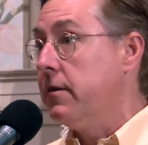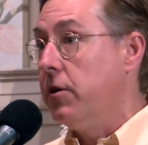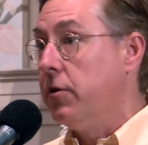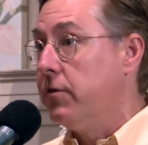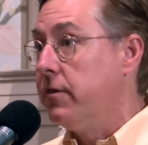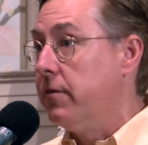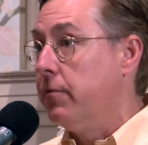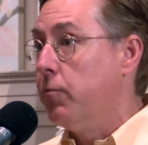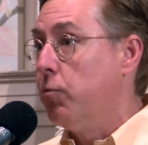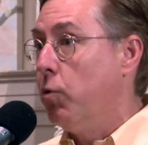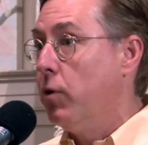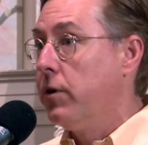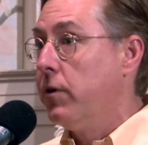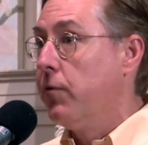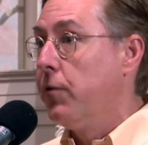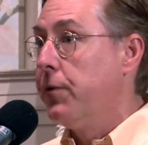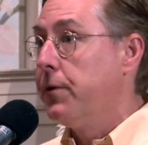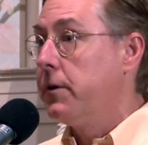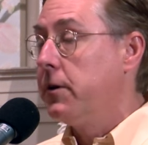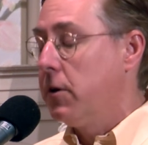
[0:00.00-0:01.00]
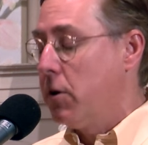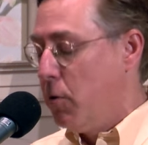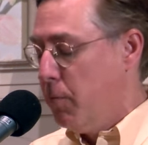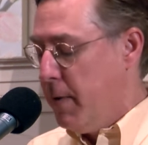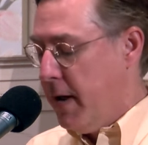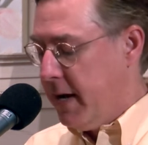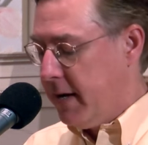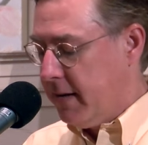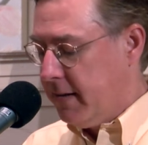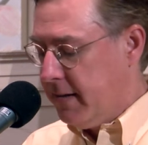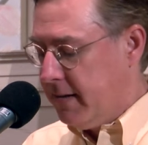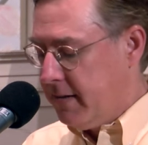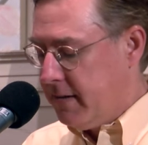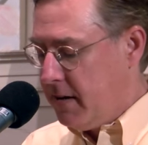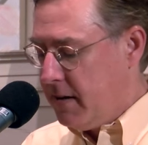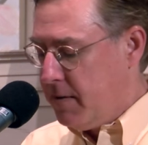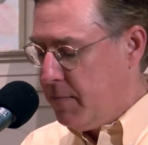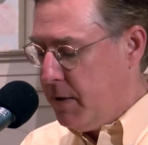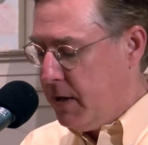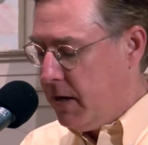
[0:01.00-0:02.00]
You know, it's a wonderful thing to go back and
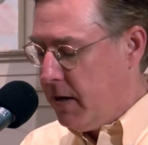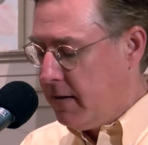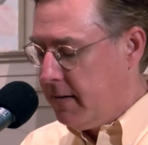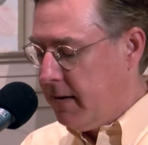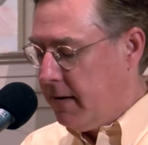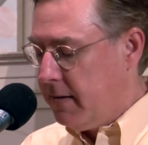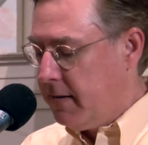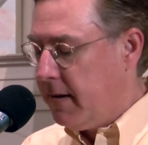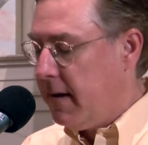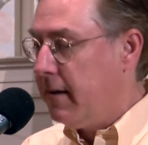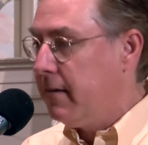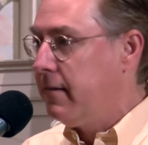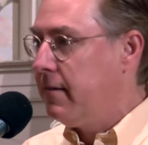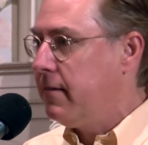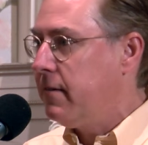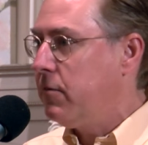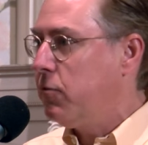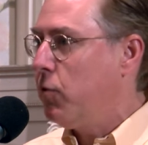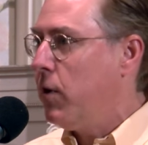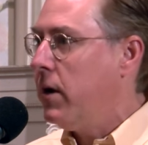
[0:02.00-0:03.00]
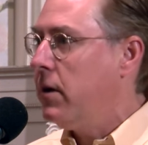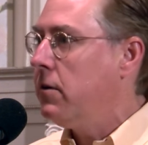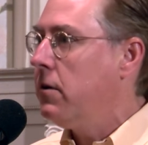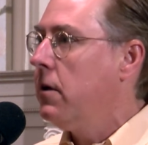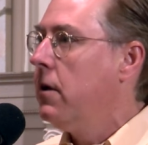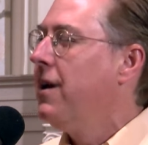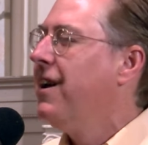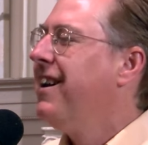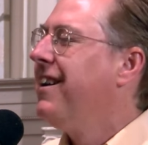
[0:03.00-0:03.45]
study because it's as straight,